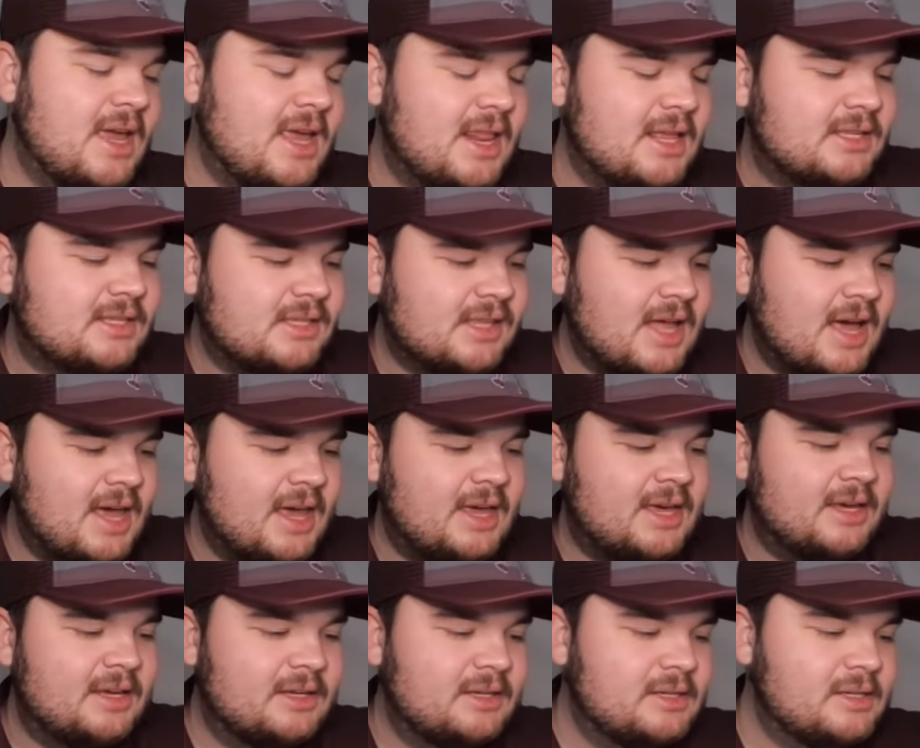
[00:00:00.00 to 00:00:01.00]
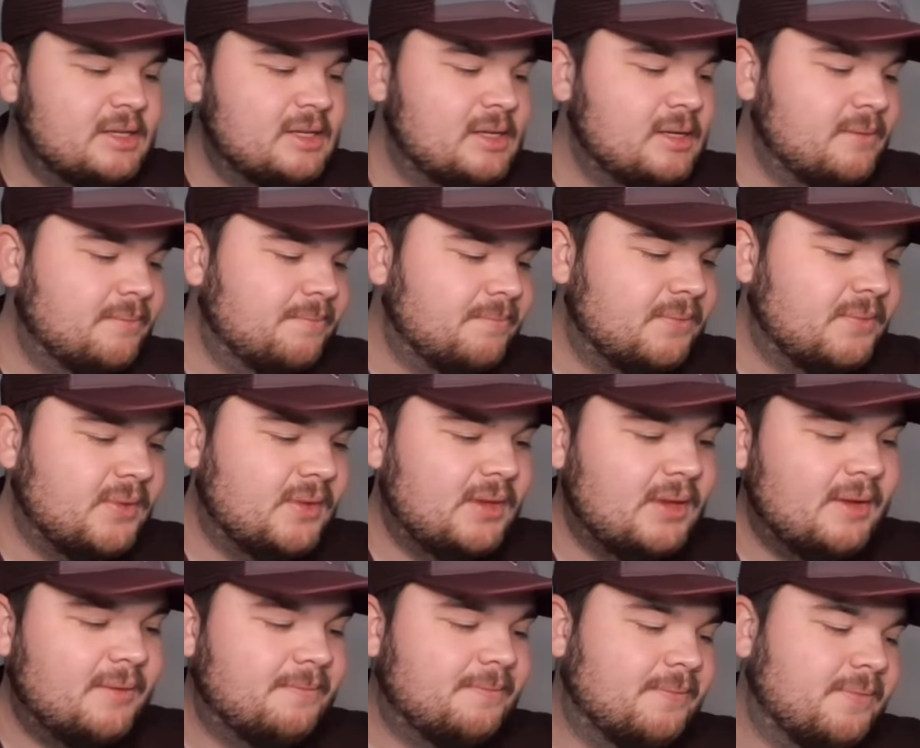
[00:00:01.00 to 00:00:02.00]
and it's like
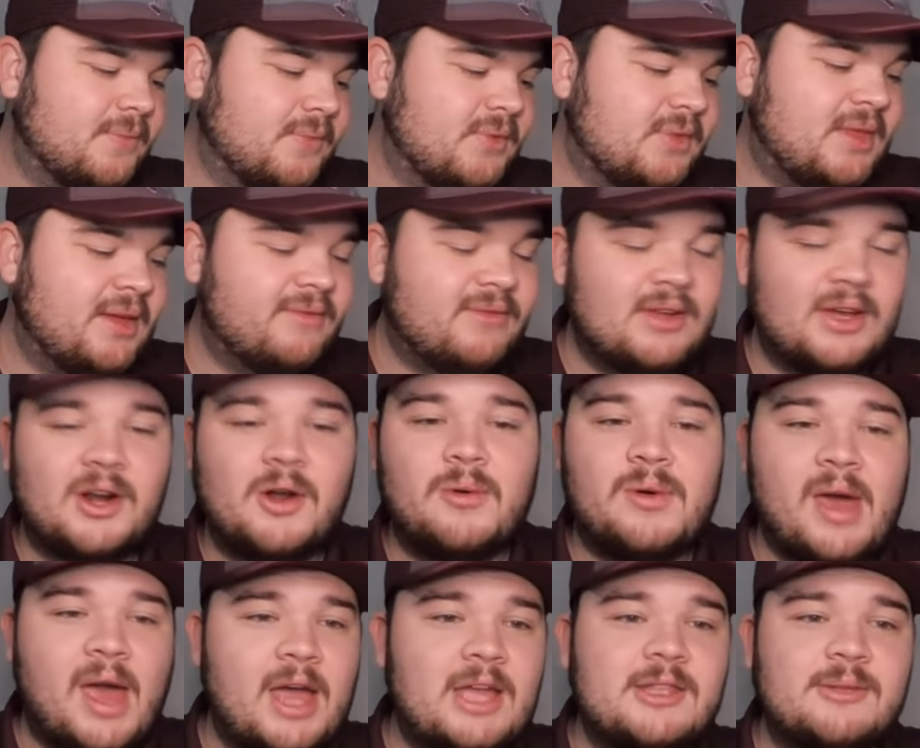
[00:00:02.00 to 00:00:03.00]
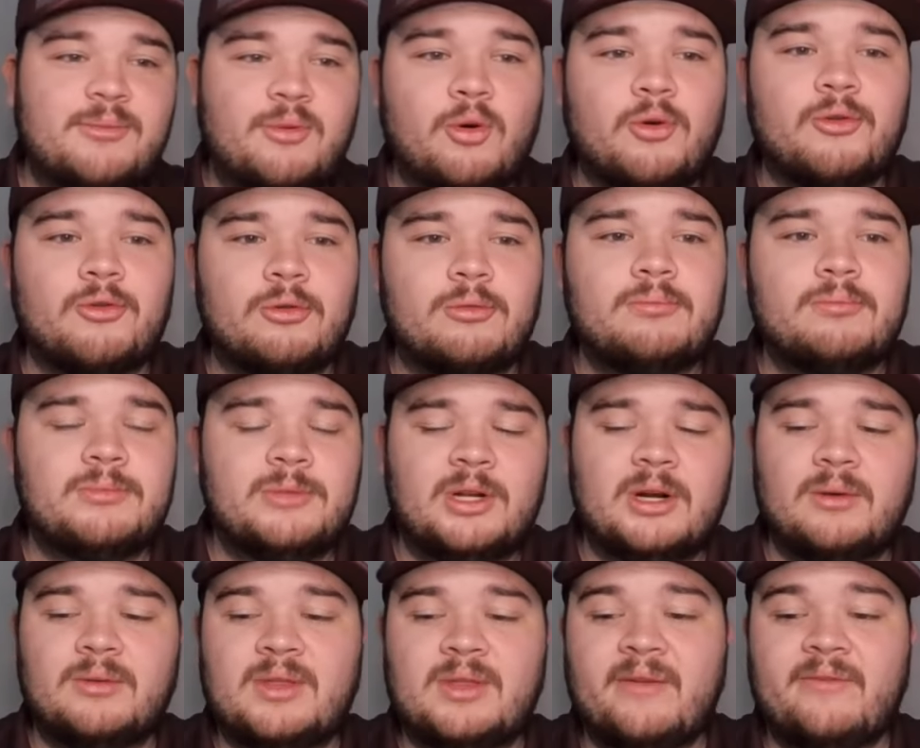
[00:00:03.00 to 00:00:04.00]
they've done okay in the portal. You
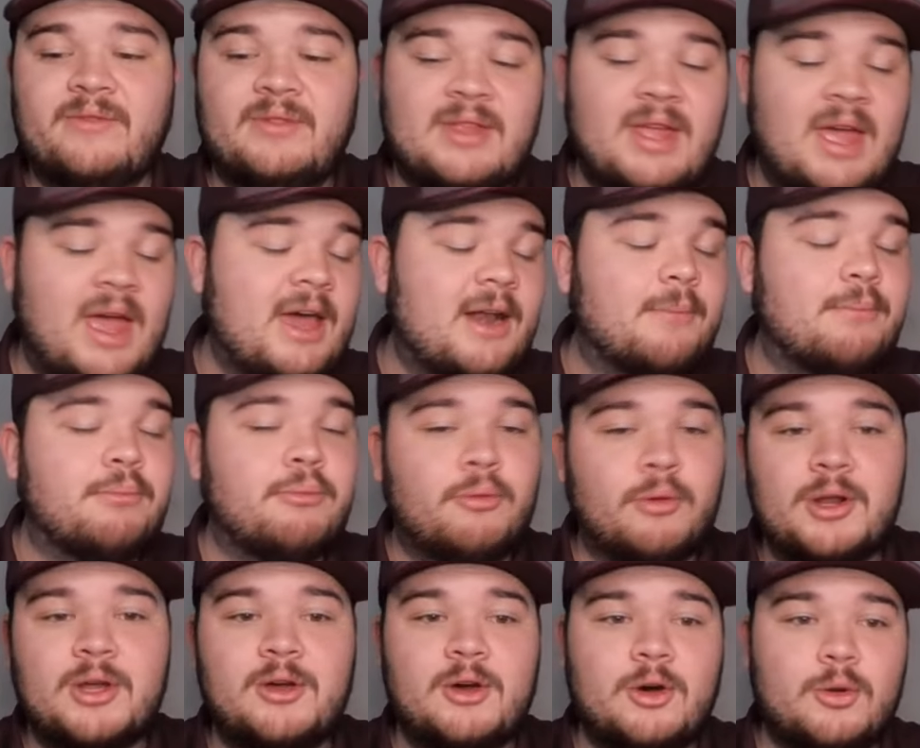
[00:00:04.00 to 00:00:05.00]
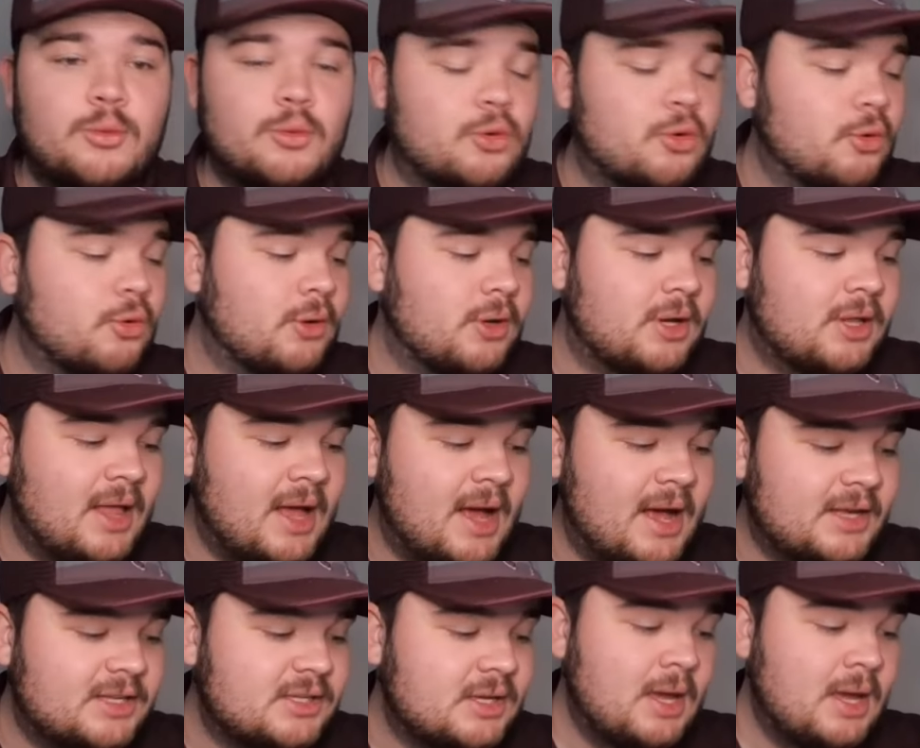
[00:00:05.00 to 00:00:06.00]
know, they had a pretty good recruiting
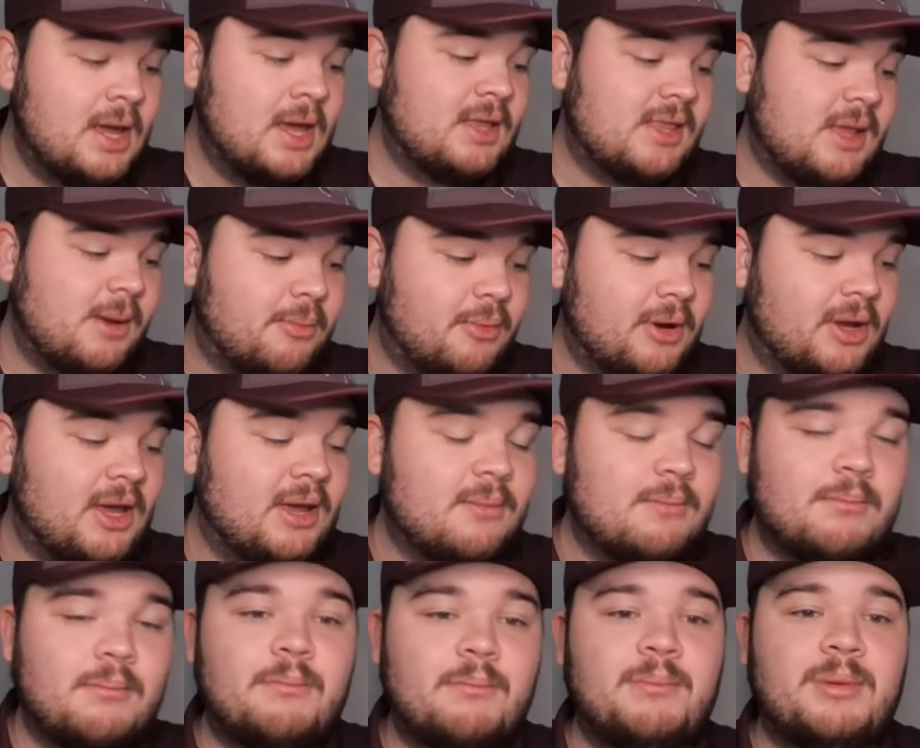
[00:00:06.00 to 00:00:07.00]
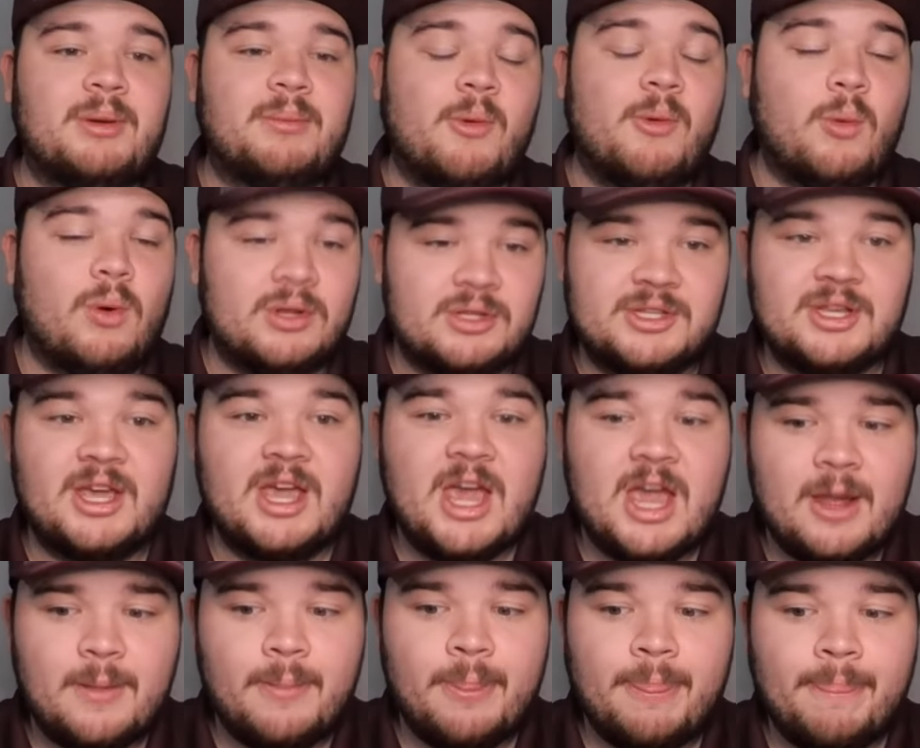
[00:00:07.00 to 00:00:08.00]
class. They bring in but once
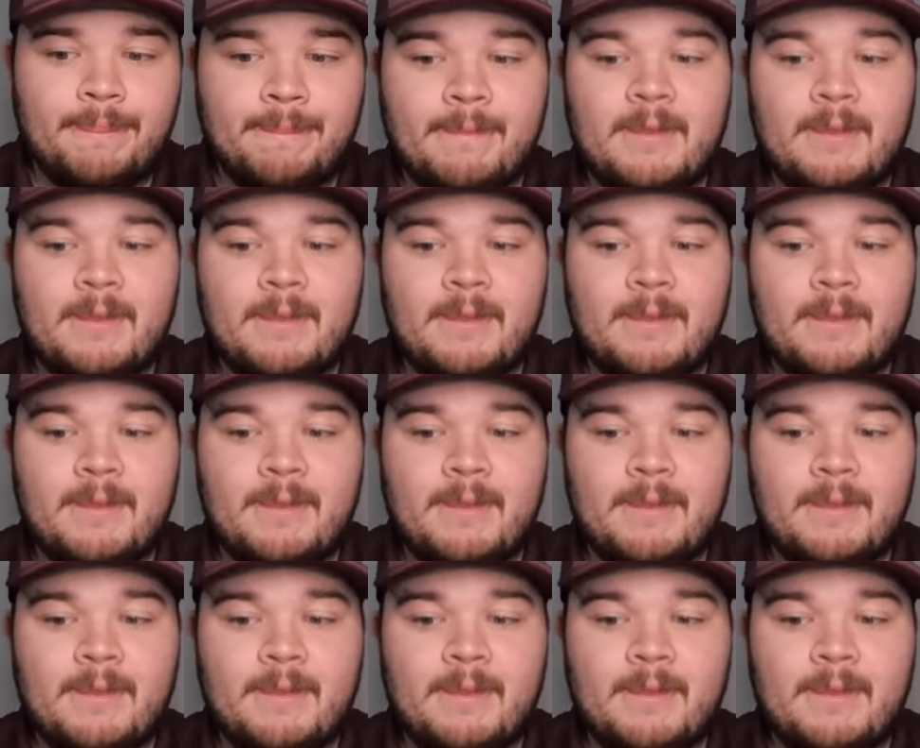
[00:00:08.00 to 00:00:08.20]
again,